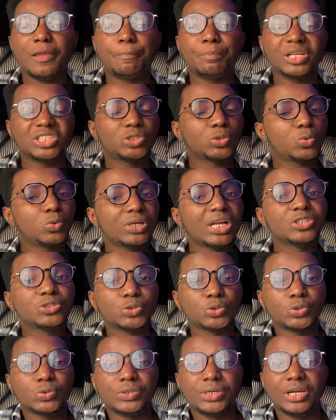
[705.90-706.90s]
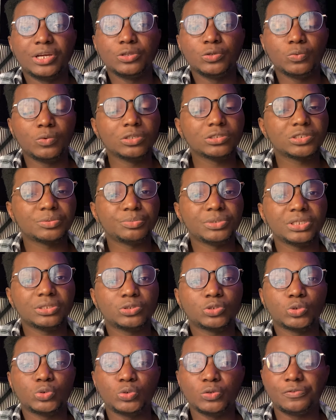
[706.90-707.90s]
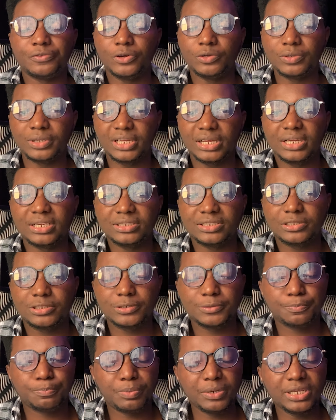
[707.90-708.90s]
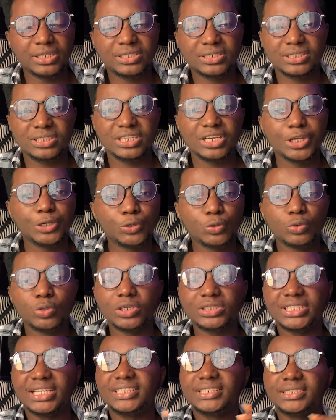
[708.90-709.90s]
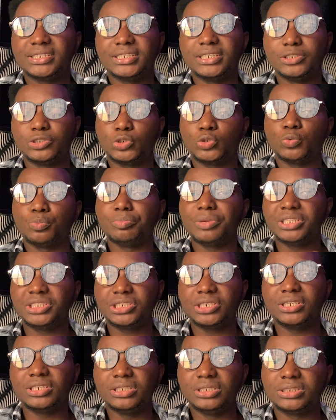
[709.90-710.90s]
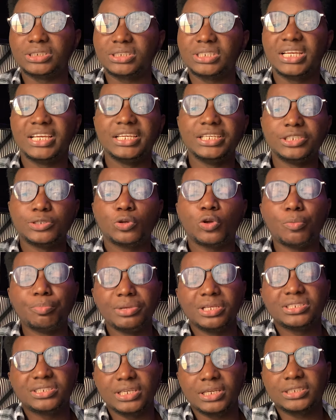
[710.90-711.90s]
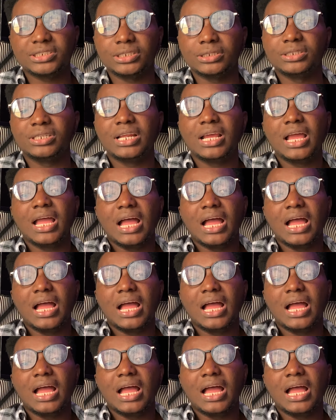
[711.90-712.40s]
a particular tutorial you want me to do for you guys, please do not hesitate to mention it in the comment section,